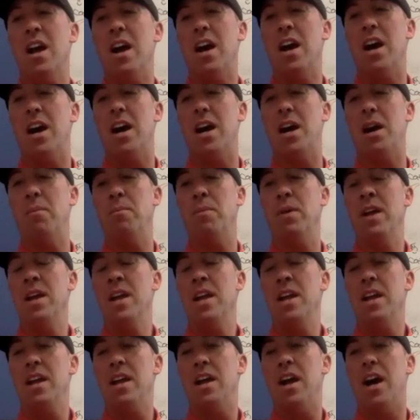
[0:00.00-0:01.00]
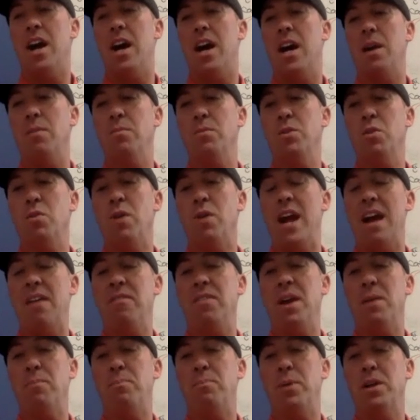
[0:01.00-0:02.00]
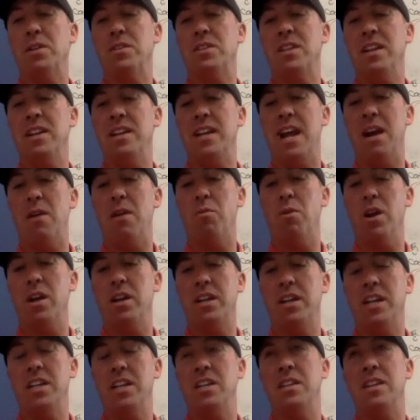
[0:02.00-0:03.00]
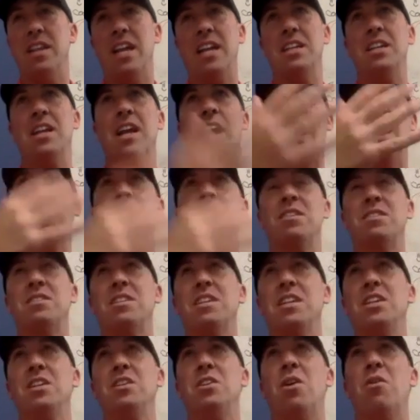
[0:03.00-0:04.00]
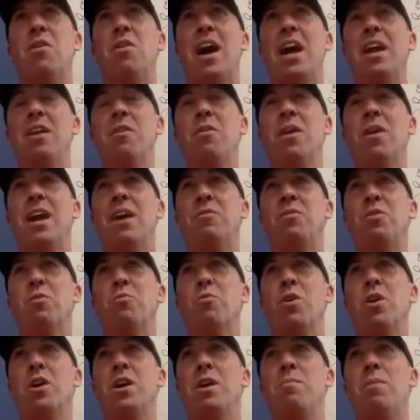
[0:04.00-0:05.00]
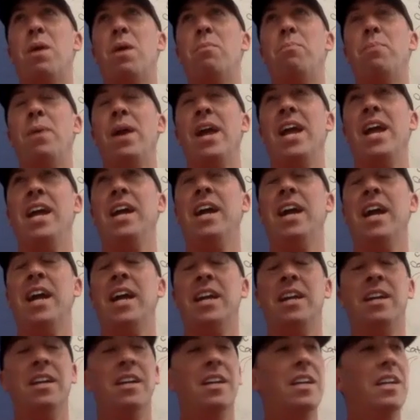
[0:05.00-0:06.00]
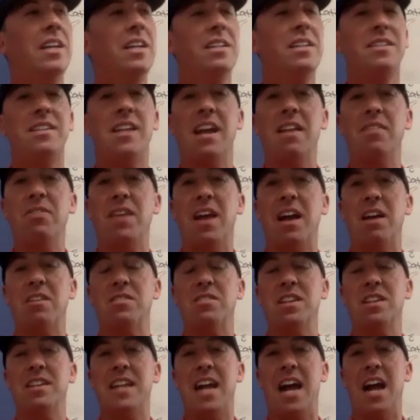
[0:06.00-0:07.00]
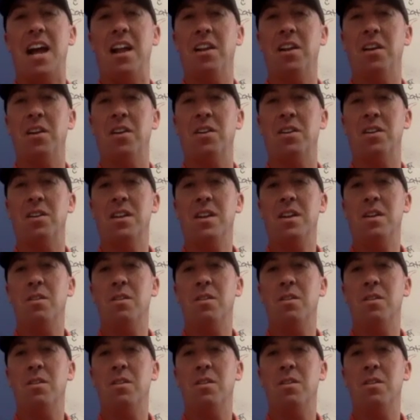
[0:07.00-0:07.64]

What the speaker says: You have that built-in network, and then I don't have to worry about paying a $10,000